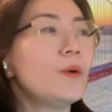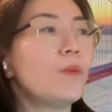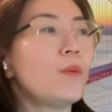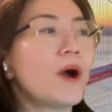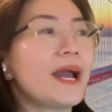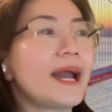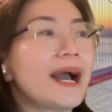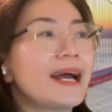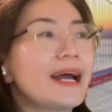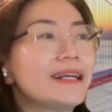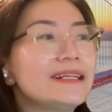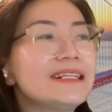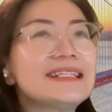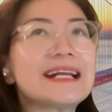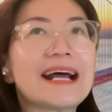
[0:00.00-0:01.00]
while
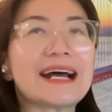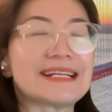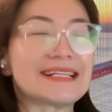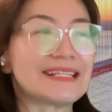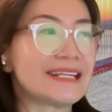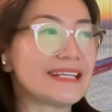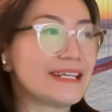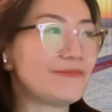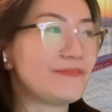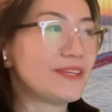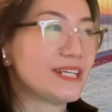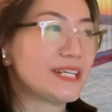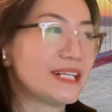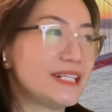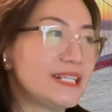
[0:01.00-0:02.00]
others are
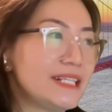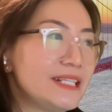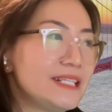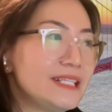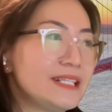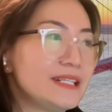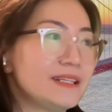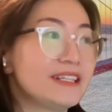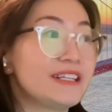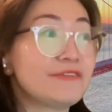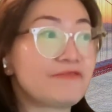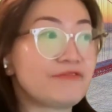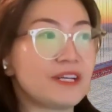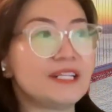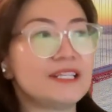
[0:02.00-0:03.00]
significant
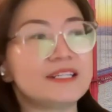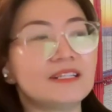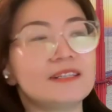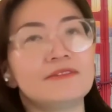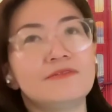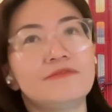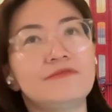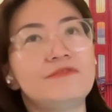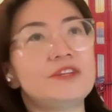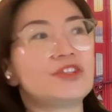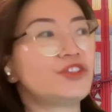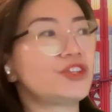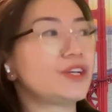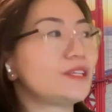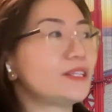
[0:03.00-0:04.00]
different
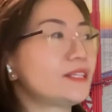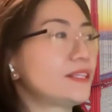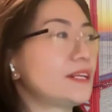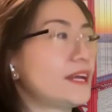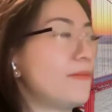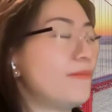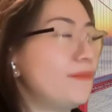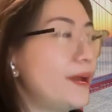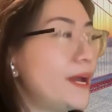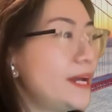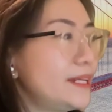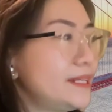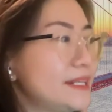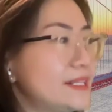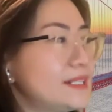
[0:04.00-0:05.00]
features that
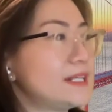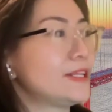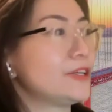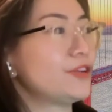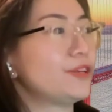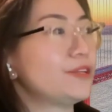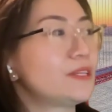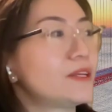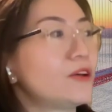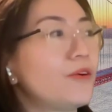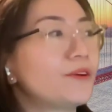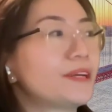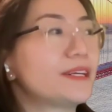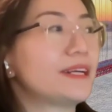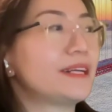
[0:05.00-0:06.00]
may distinguish
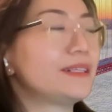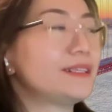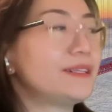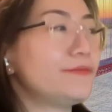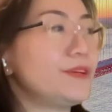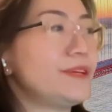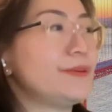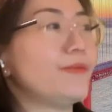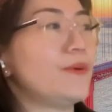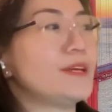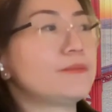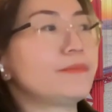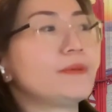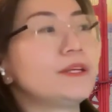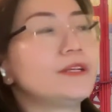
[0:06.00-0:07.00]
alternative
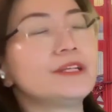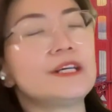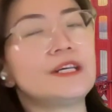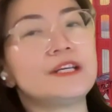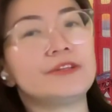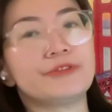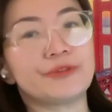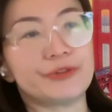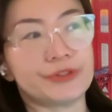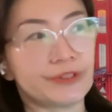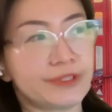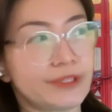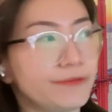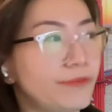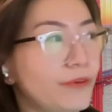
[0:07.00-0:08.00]
investment include
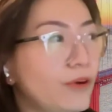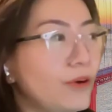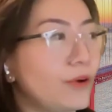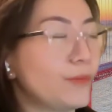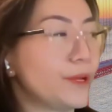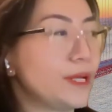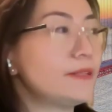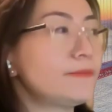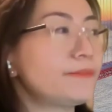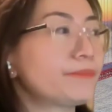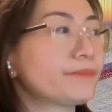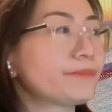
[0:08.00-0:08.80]
the following.